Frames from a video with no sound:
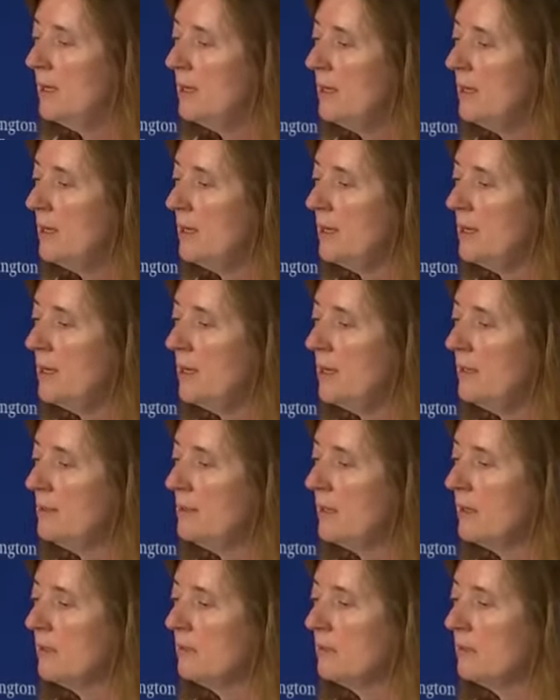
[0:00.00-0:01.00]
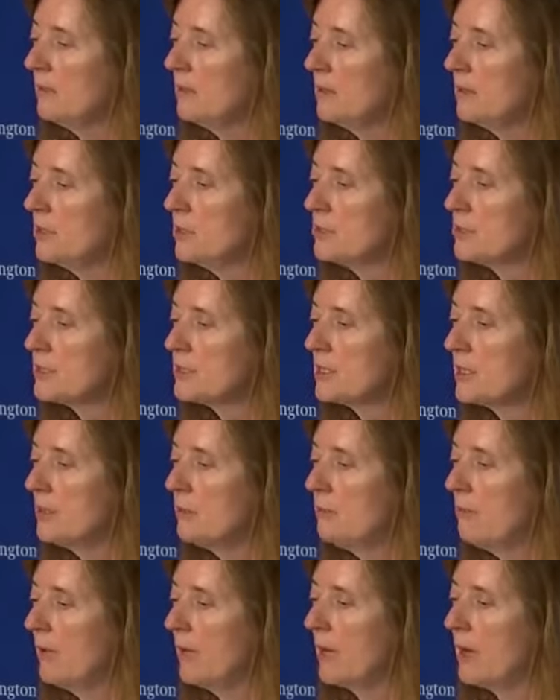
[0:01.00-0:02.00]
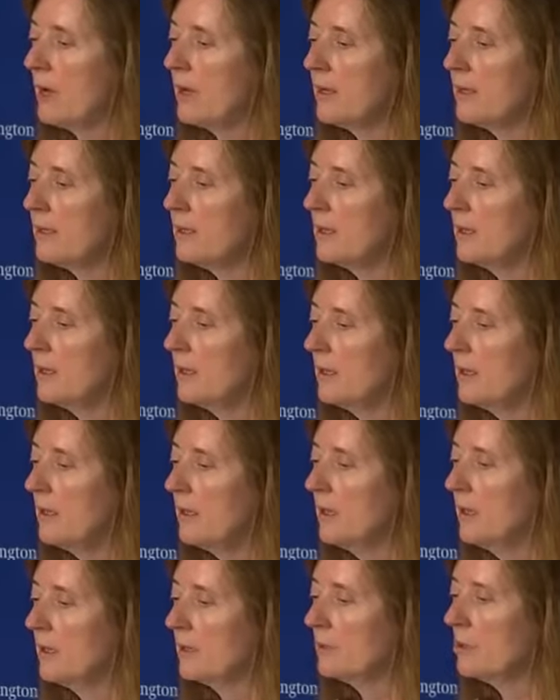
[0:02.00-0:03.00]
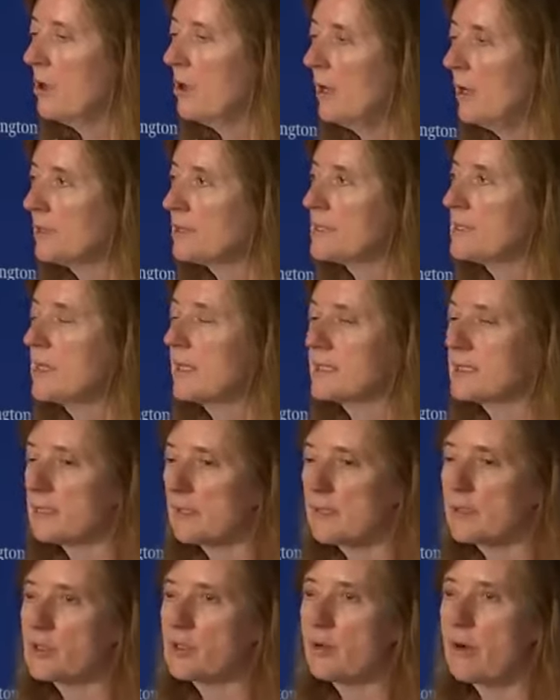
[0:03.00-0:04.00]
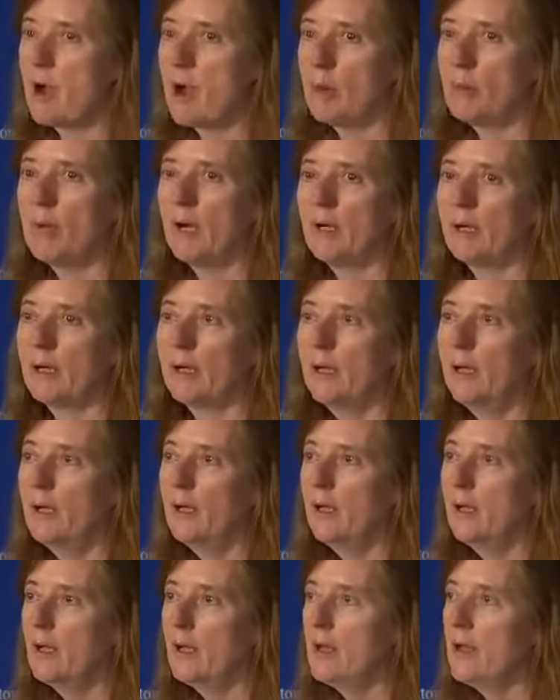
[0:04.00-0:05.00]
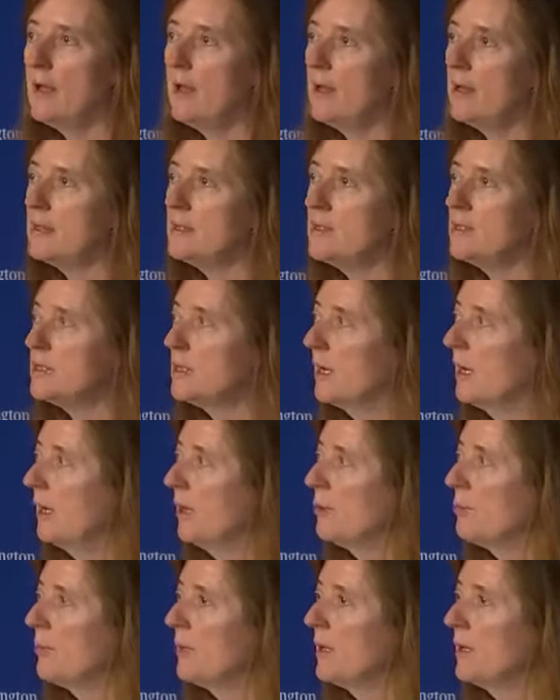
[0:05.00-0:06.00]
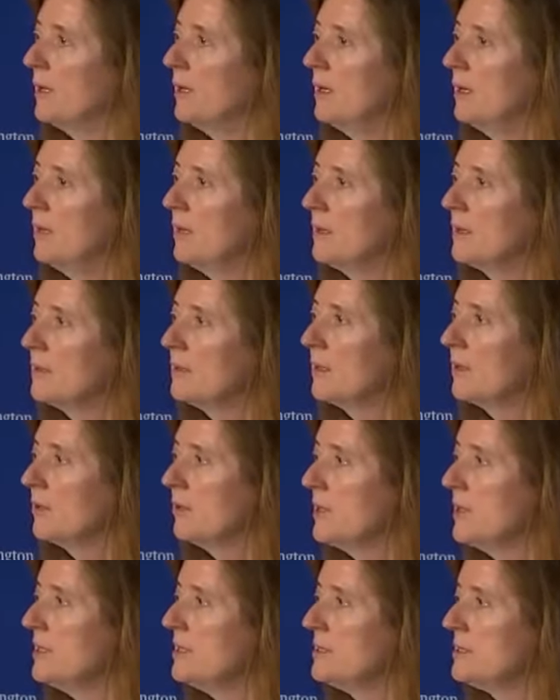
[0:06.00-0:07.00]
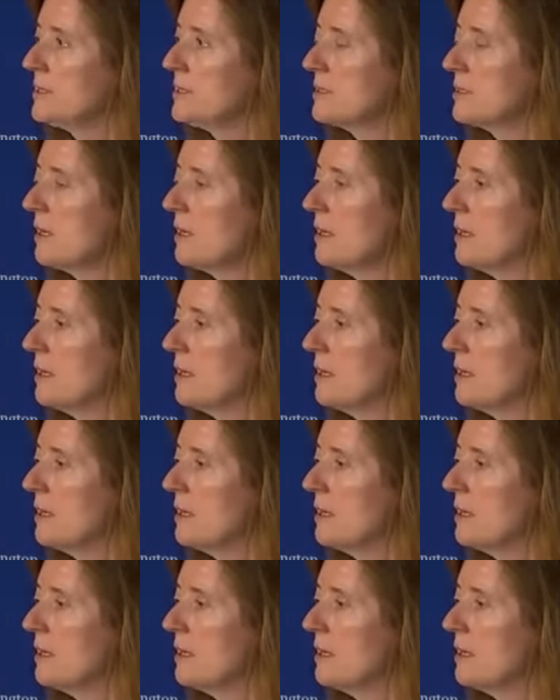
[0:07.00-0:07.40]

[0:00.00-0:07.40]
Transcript: And then you see what I call senseless trauma. And there's